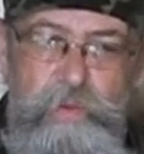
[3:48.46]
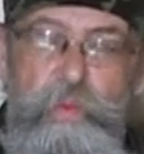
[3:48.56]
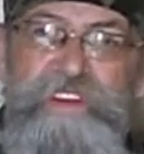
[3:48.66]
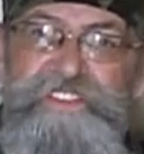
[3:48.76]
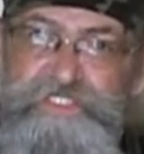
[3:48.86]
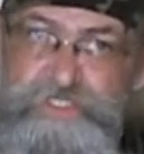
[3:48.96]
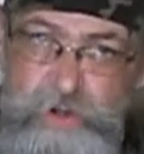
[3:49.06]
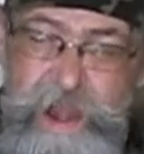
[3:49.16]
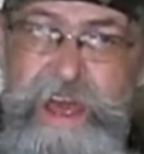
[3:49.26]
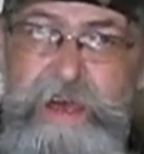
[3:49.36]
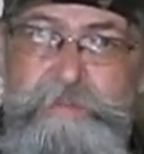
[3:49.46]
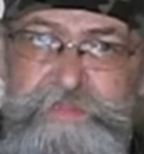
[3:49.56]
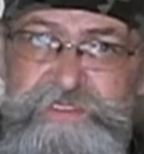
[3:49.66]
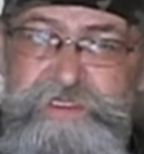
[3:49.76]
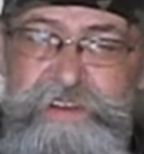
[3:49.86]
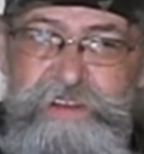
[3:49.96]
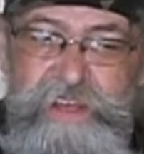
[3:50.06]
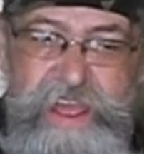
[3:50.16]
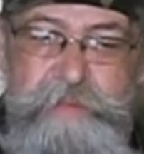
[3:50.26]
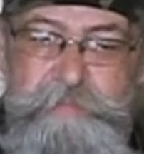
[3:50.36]
with straps
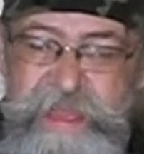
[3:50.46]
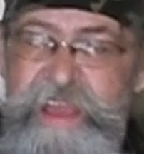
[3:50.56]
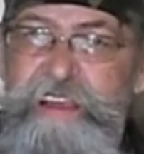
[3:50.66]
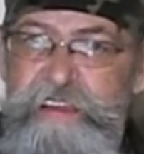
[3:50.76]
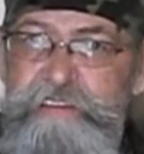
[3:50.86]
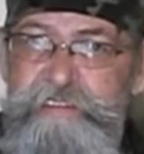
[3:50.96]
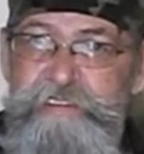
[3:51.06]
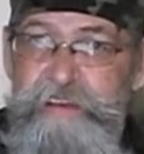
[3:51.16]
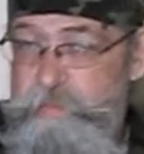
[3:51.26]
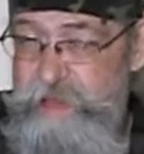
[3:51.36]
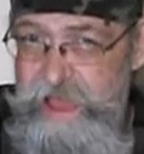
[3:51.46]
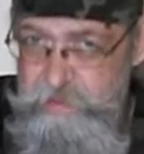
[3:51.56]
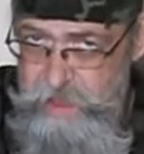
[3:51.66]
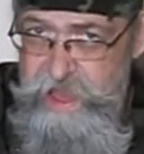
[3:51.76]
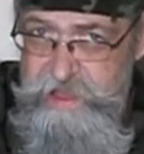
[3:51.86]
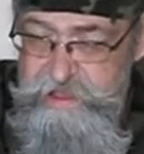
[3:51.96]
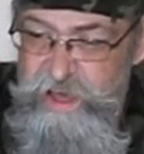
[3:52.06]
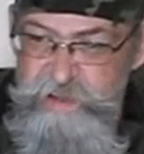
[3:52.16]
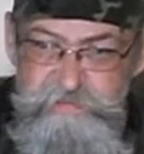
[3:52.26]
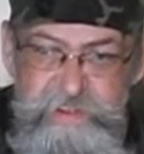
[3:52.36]
and make a backpack
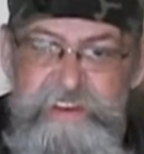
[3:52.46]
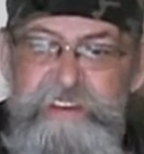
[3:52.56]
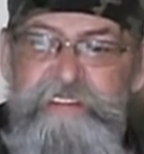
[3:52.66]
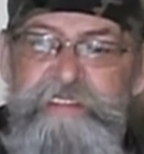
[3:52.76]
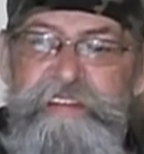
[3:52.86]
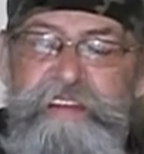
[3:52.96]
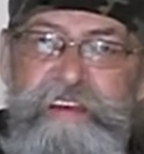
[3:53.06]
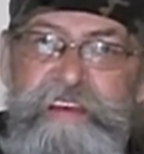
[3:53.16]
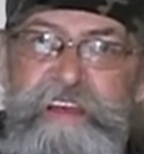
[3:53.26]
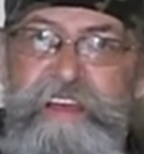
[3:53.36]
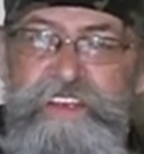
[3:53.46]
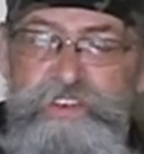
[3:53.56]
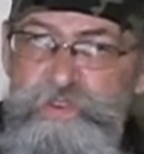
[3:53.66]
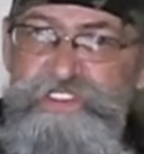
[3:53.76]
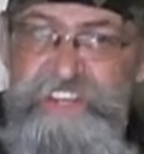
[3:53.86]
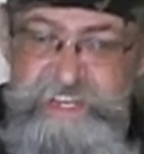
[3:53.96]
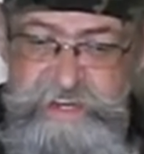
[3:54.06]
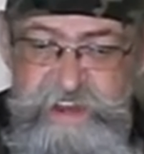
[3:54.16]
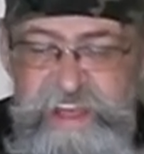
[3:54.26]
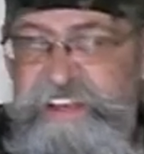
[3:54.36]
out of it. Use
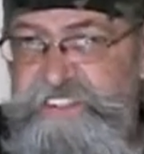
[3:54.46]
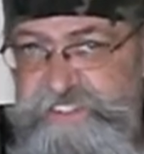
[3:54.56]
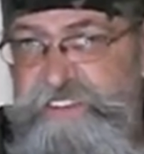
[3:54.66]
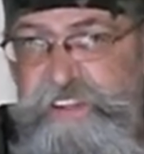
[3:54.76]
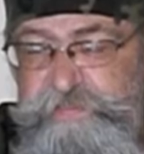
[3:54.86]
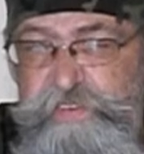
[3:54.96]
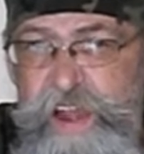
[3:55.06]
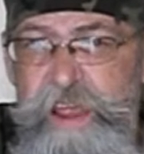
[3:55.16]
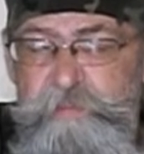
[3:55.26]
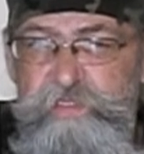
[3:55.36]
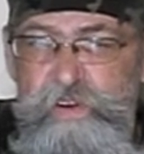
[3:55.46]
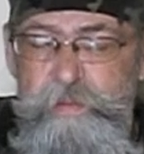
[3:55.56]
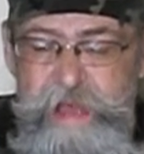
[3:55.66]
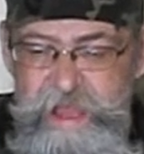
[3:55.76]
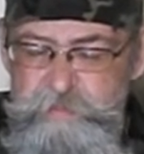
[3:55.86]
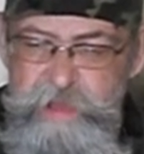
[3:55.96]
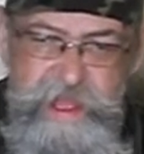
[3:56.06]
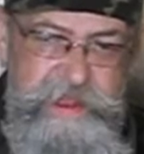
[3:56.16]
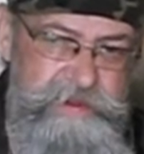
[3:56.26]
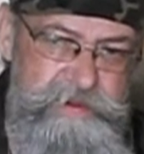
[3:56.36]
it as the frame for a backpack.